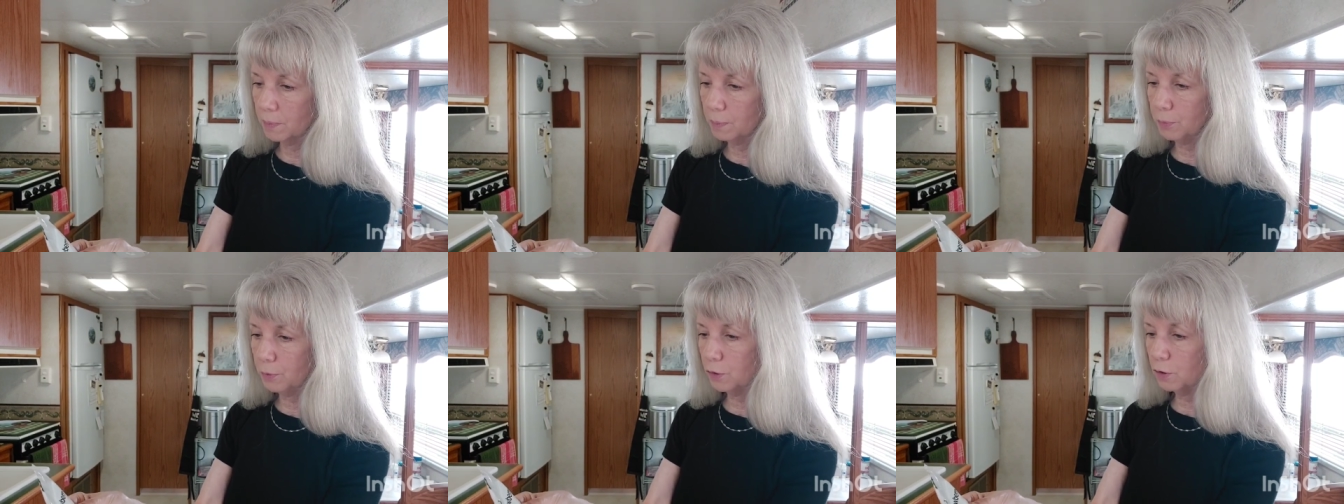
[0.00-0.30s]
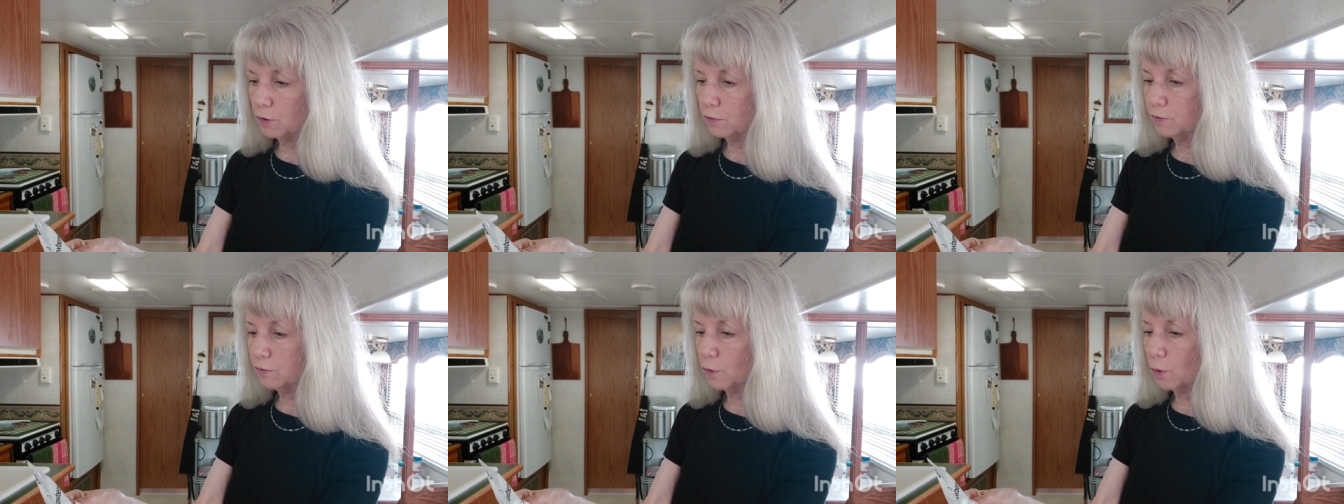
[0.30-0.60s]

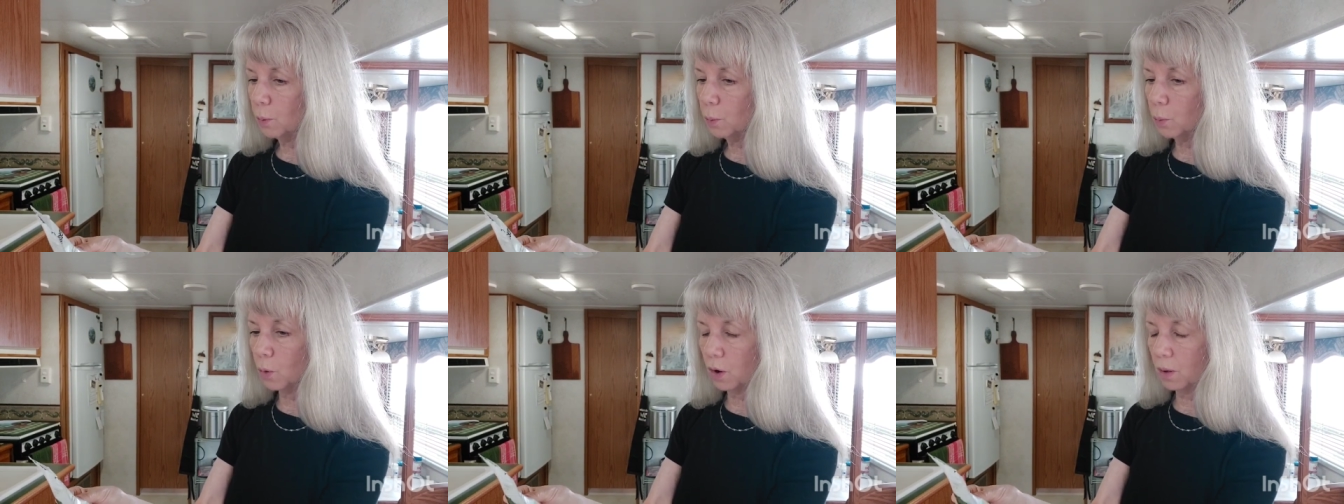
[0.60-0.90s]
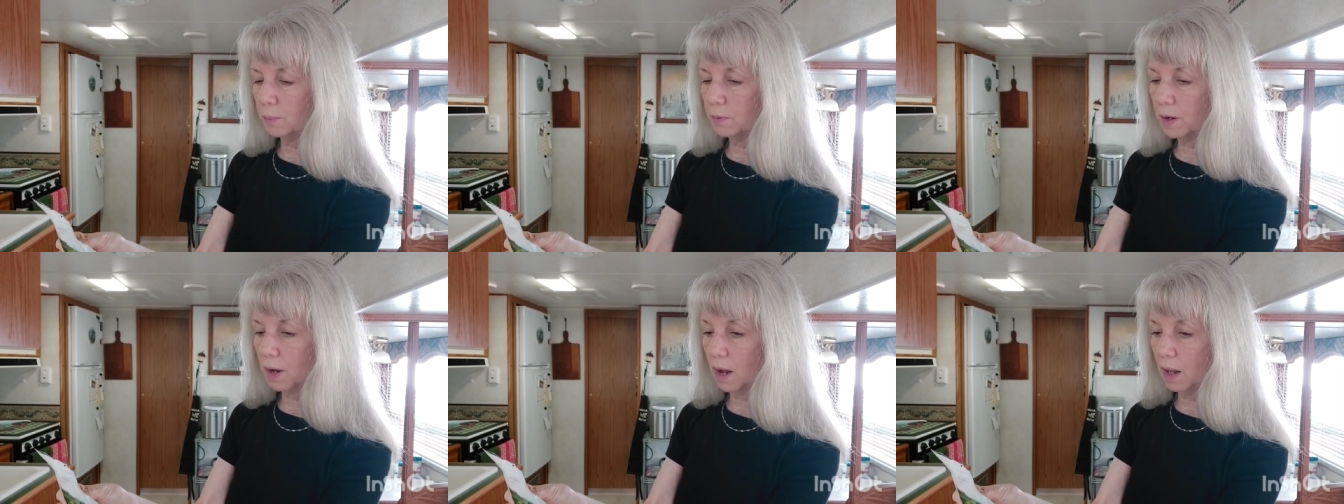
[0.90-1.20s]
Beautiful
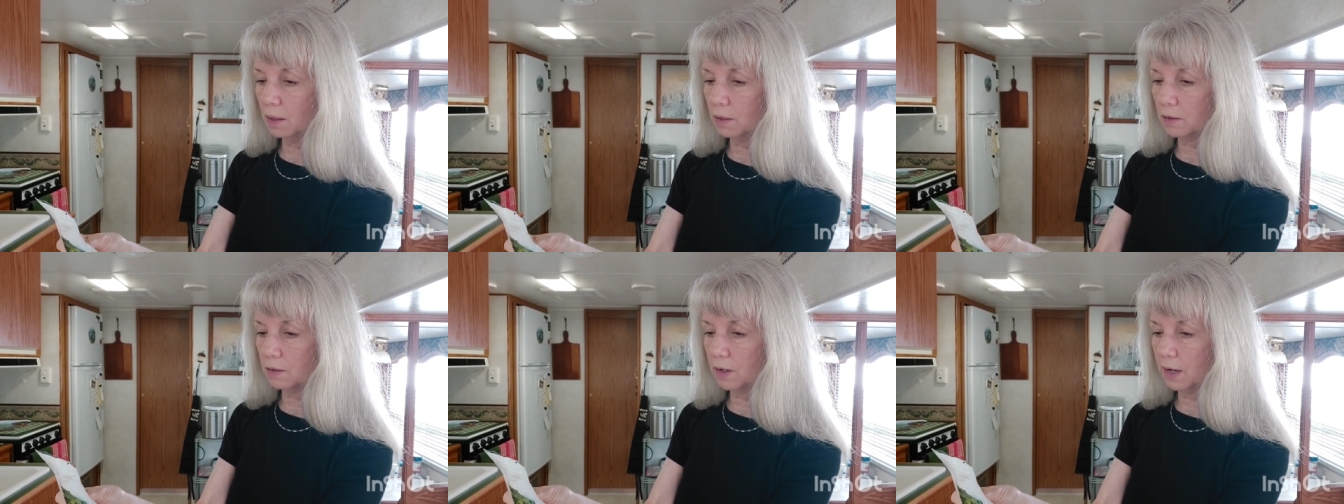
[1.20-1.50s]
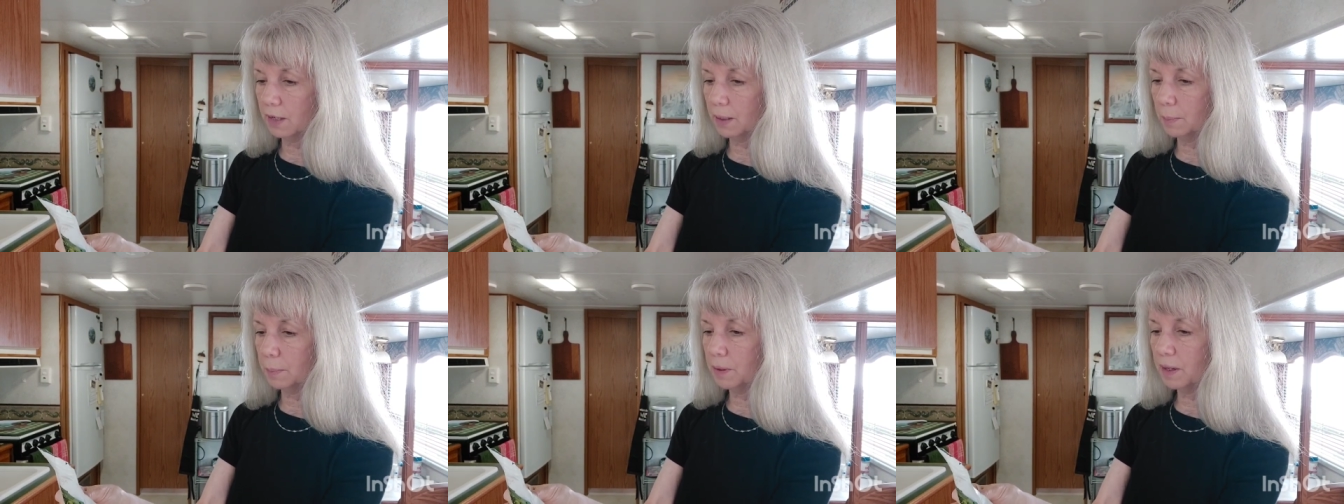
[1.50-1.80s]
warm color
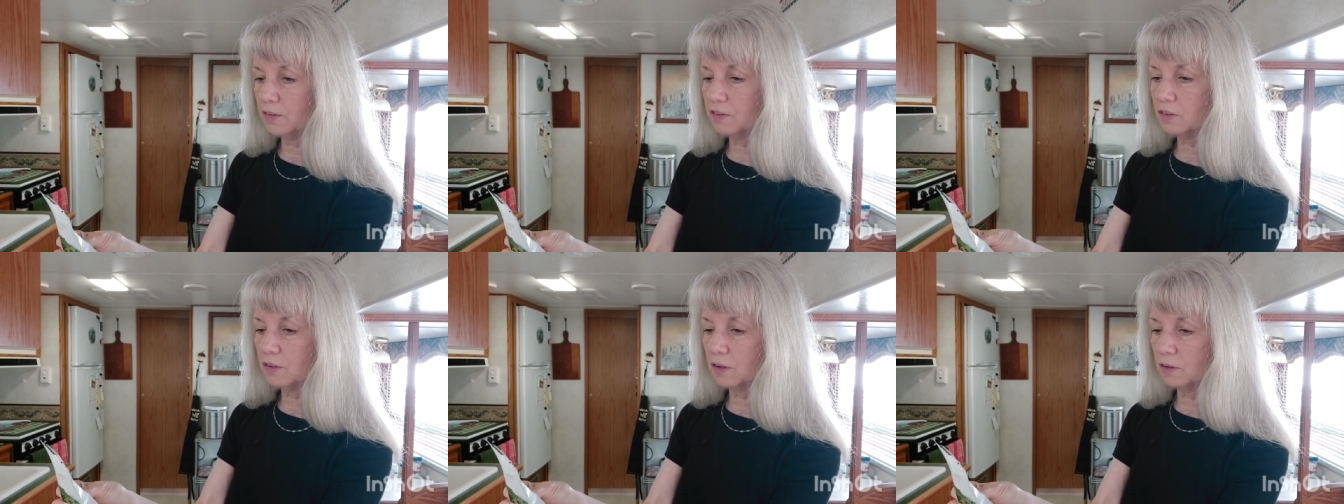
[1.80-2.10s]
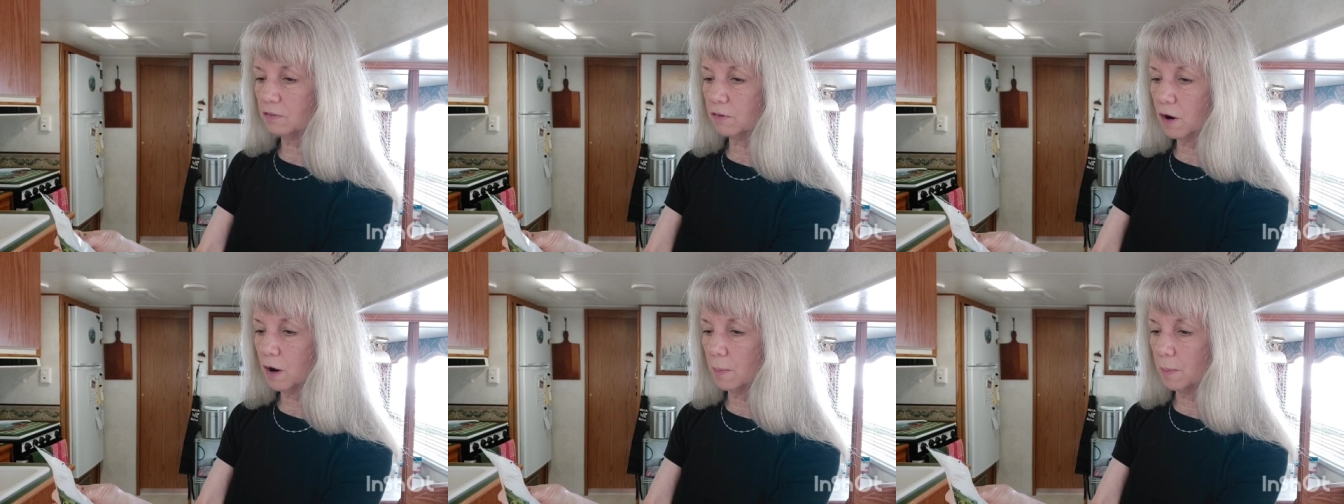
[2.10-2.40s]
and a pleasant
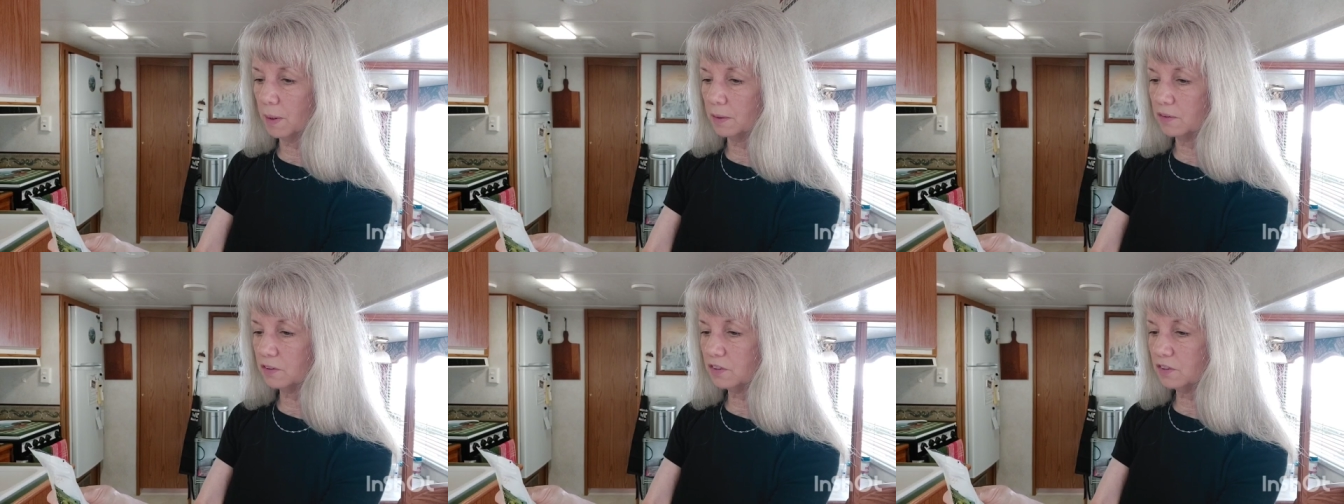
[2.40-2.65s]
aroma.